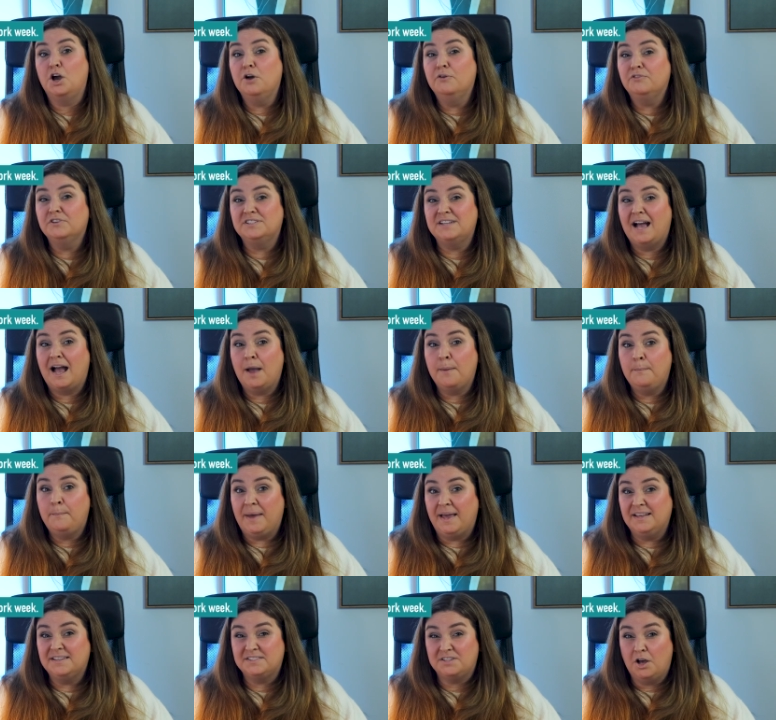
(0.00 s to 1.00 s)
overtime
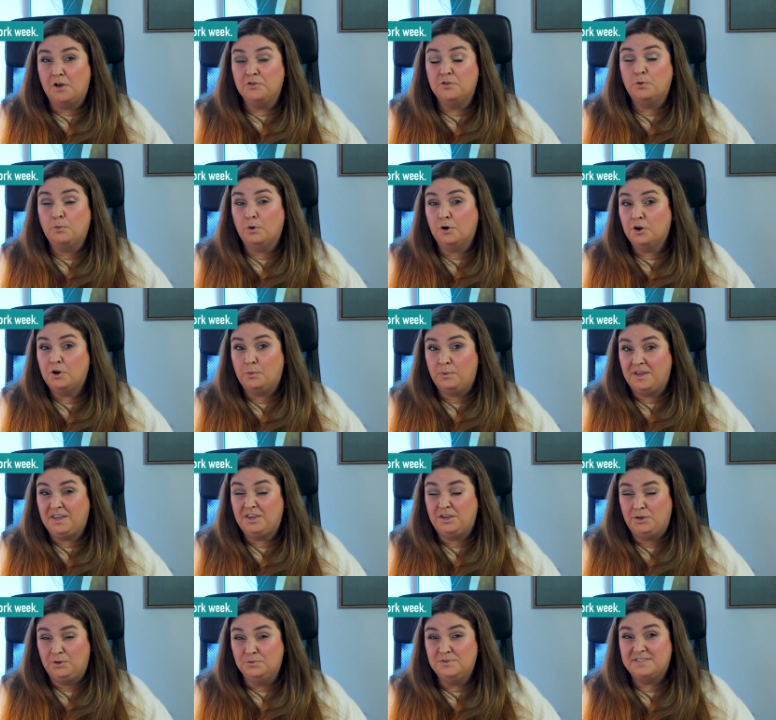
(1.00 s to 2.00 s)
based on the work
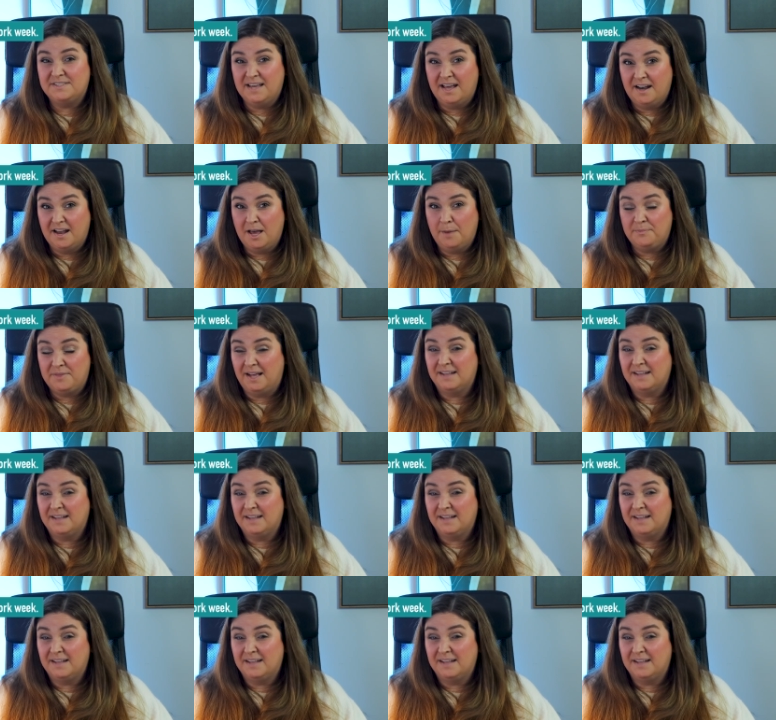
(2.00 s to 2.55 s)
week you set up.